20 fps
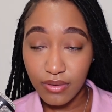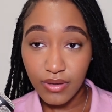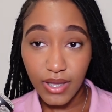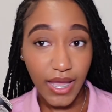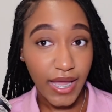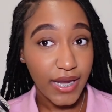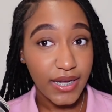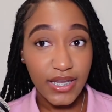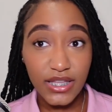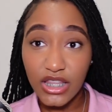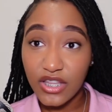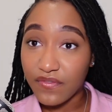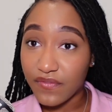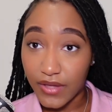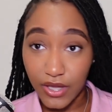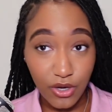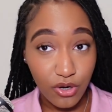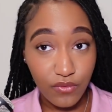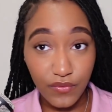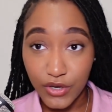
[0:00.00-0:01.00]
ain't nothing
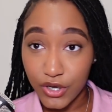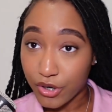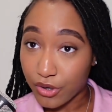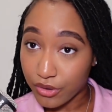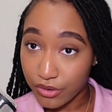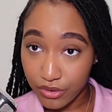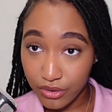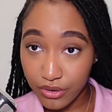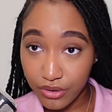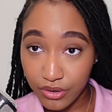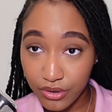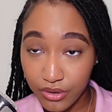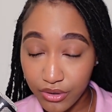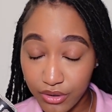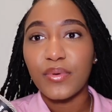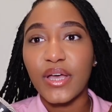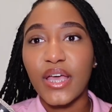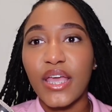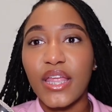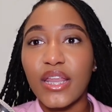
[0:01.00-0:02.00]
fake over here.
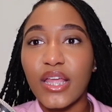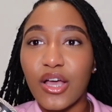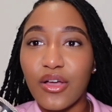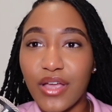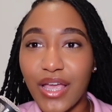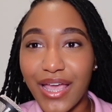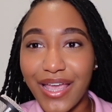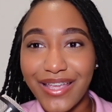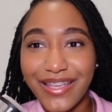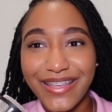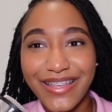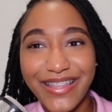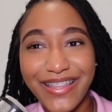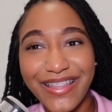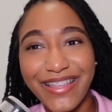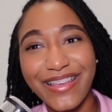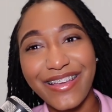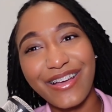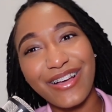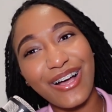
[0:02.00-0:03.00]
But
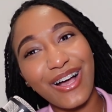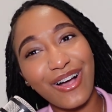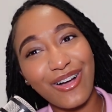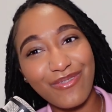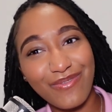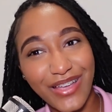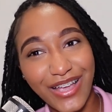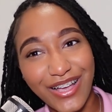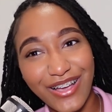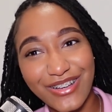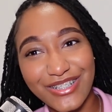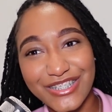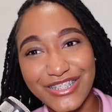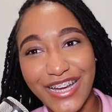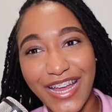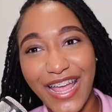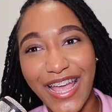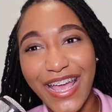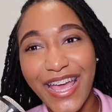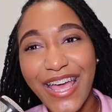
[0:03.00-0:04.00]
okay, I'm back on
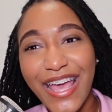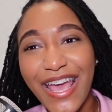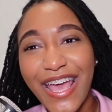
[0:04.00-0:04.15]
track.